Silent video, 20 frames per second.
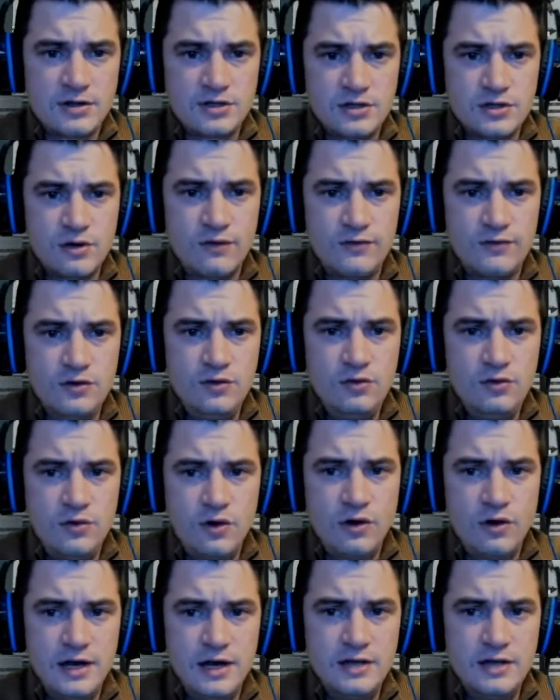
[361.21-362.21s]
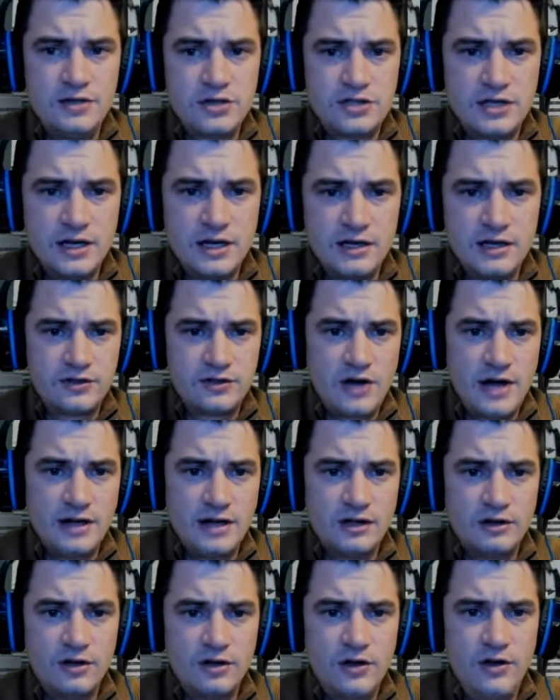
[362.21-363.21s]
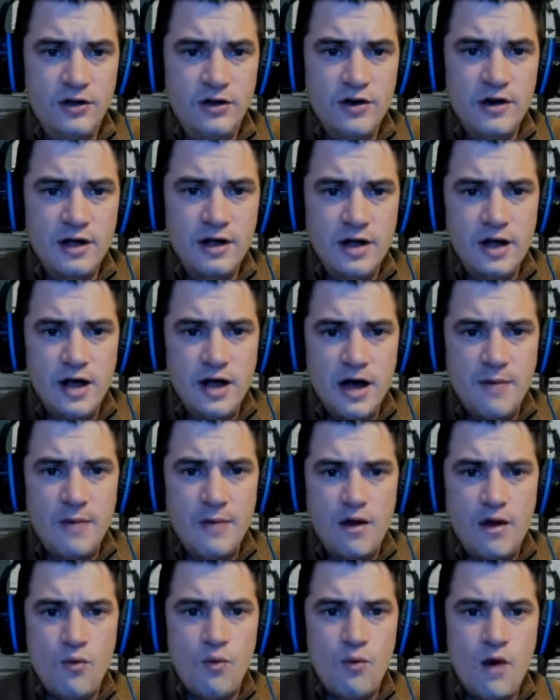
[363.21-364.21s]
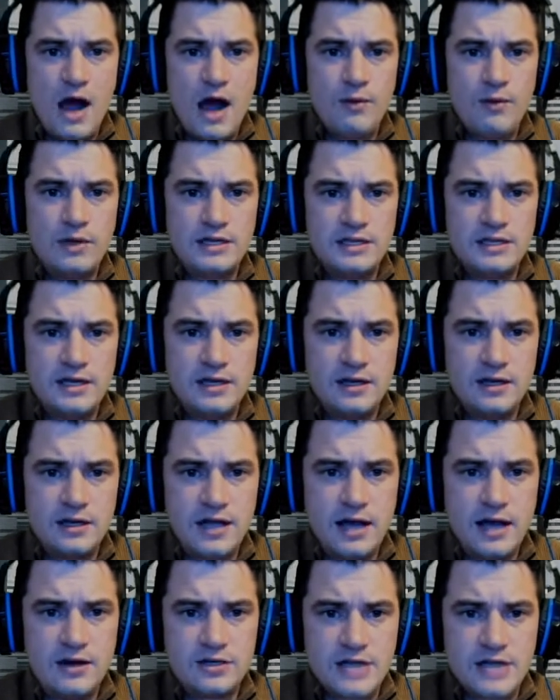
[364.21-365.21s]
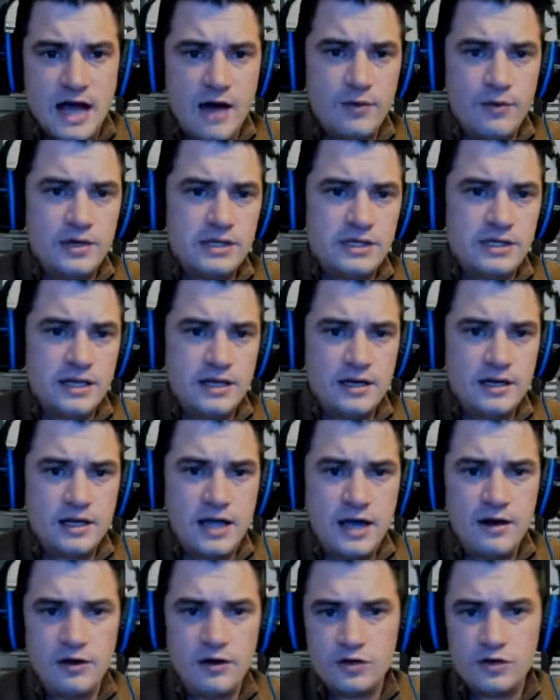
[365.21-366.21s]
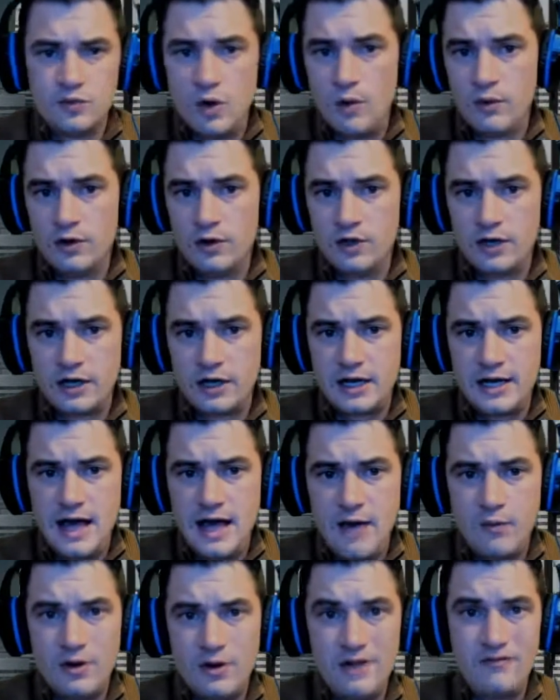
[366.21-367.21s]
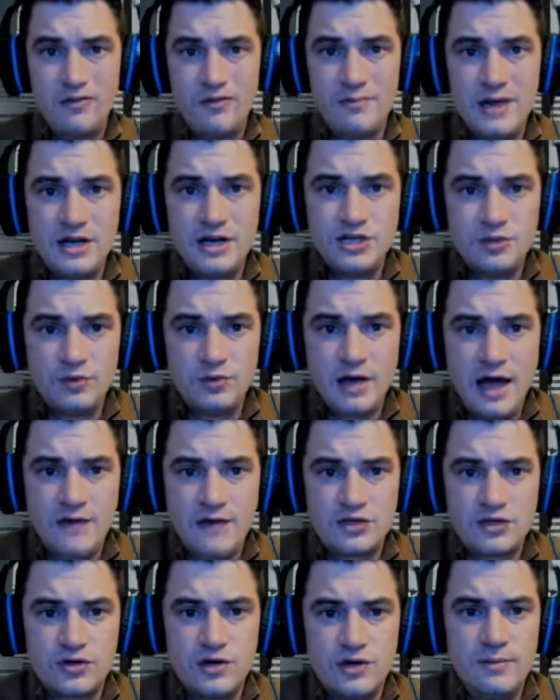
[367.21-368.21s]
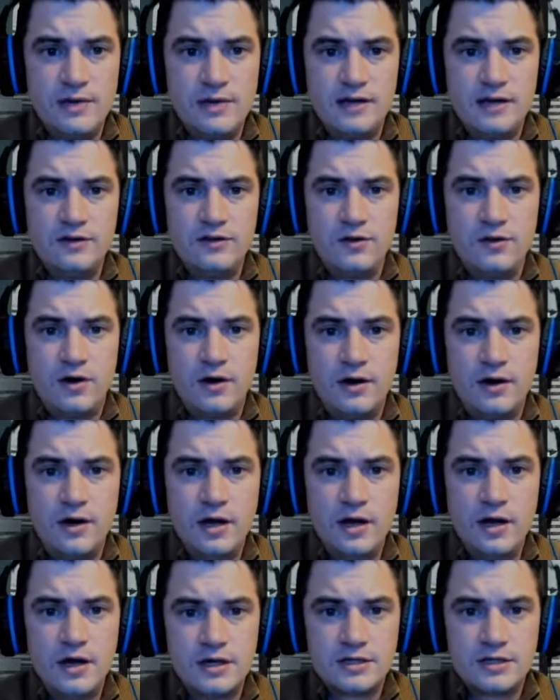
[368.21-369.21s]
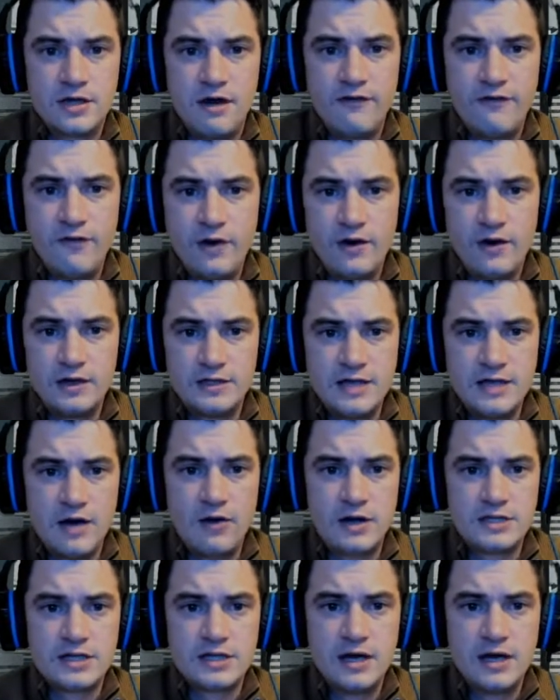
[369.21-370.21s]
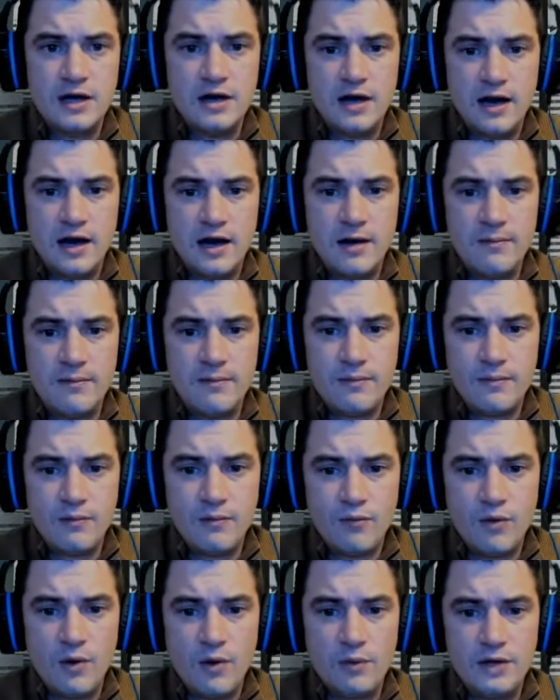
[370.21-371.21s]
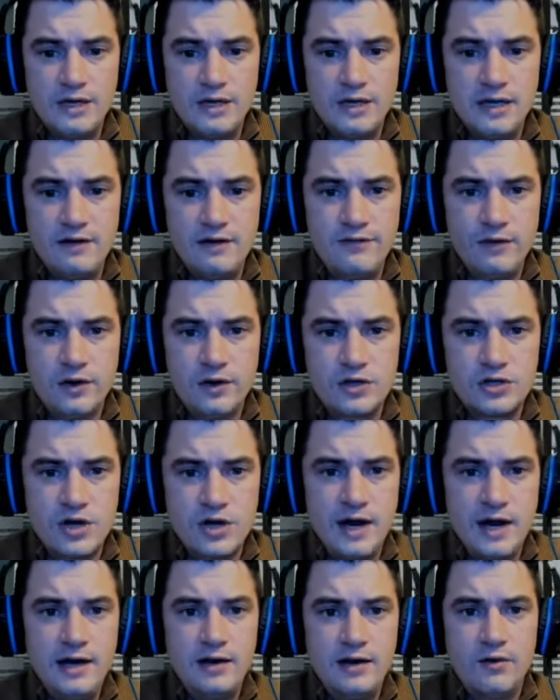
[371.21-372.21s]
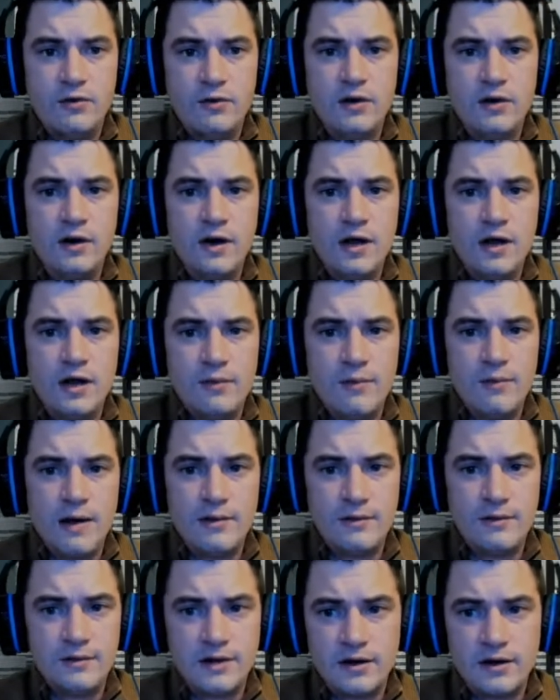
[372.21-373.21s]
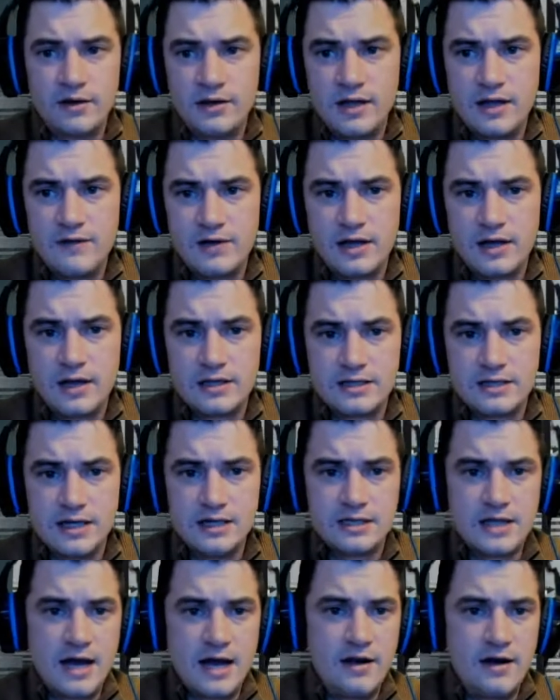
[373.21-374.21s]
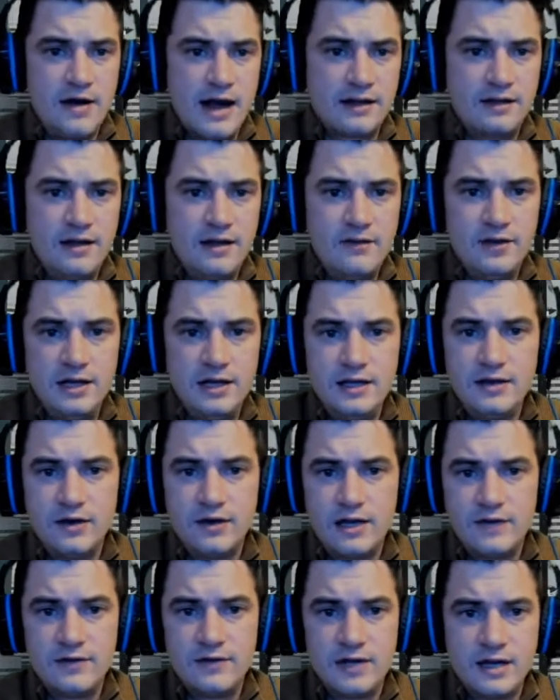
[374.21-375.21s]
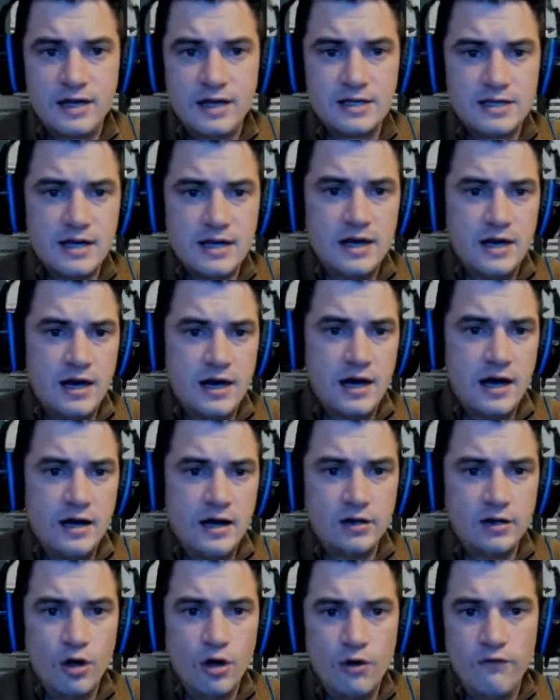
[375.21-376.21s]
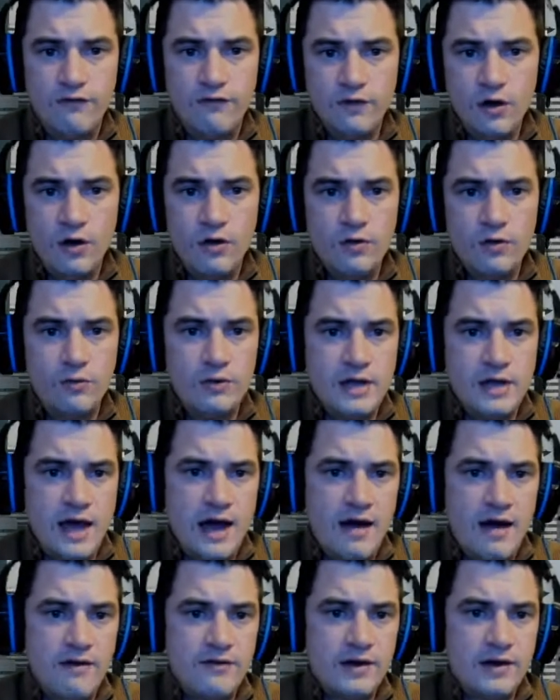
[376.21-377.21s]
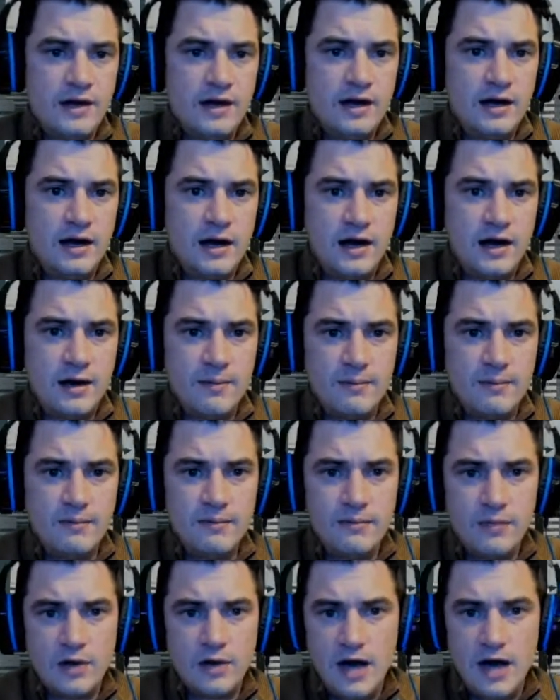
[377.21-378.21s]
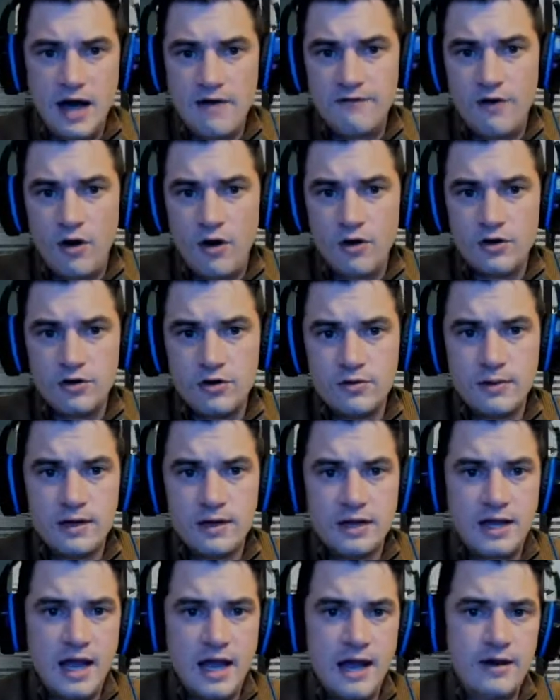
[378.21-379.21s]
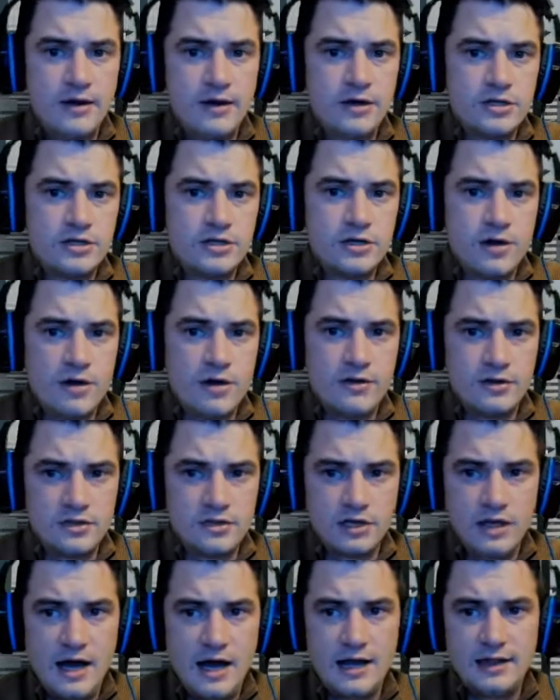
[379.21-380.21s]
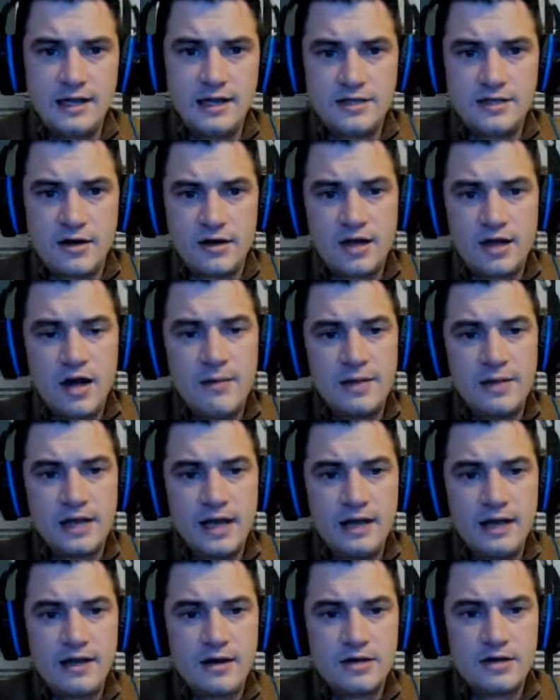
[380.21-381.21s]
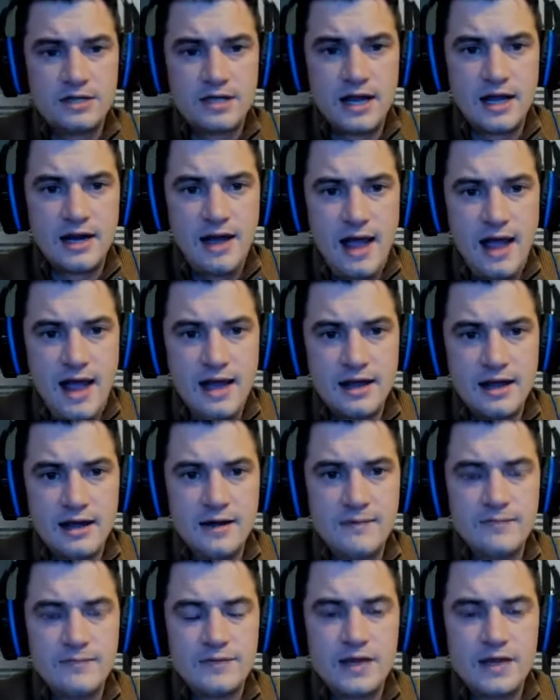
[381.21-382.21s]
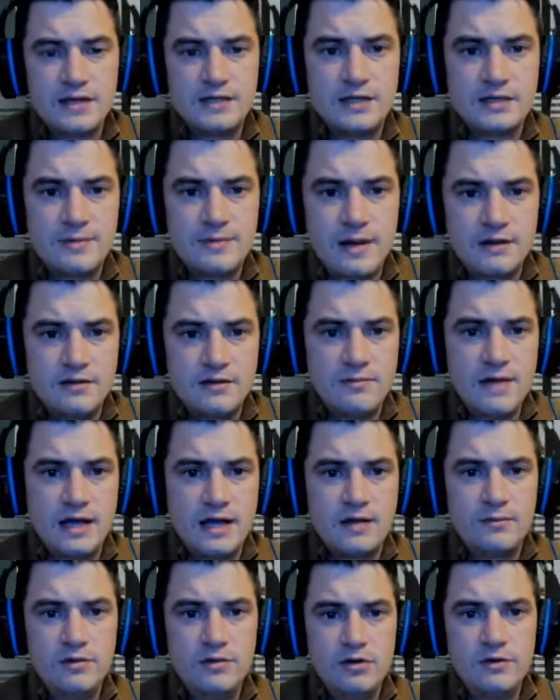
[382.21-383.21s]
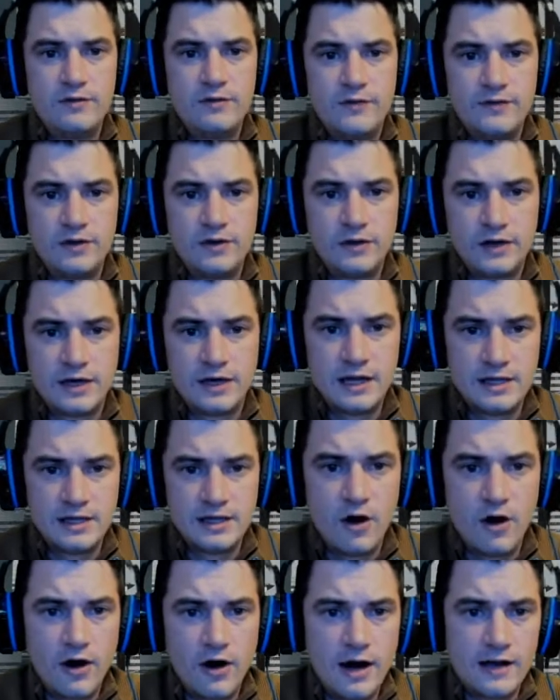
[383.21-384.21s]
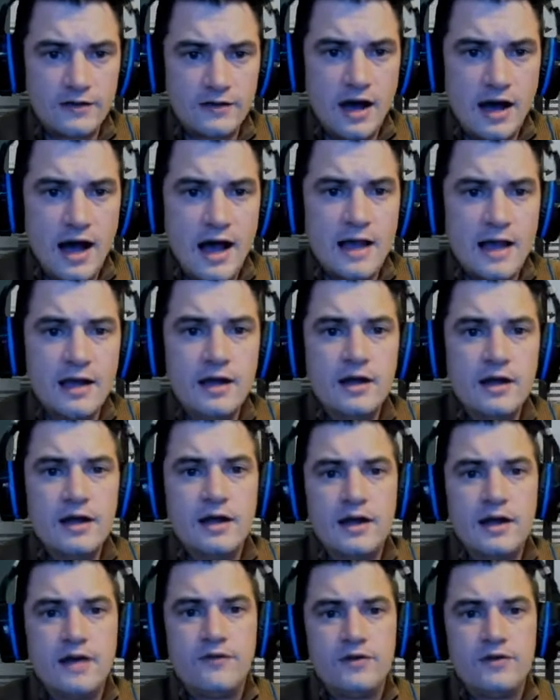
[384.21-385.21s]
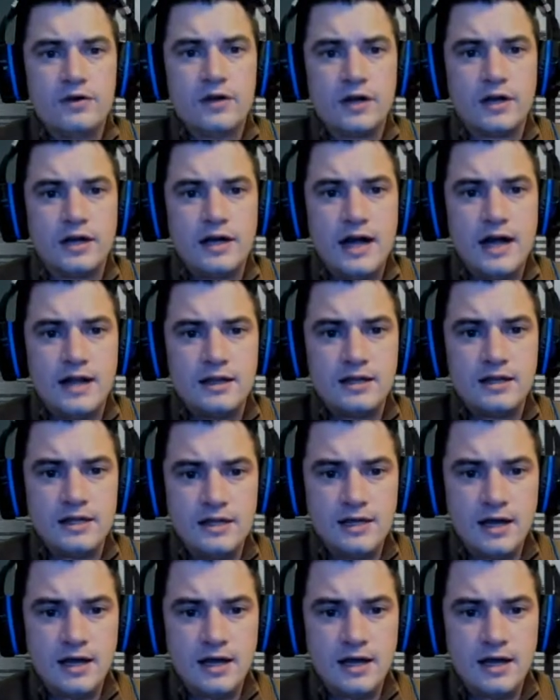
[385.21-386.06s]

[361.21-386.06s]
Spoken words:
So if you are interested in to learn about why we see indicators, how we see indicators, what we're looking at, what information we have streaming into our software to tell us what we need for a trade, or whether they're giving us insider activity, they're giving us low float, we have high volume indicators. You know, there's a lot of things that are coming in that are saying, hey, this is about to make a move. If you're looking at the RSI, if you're looking at the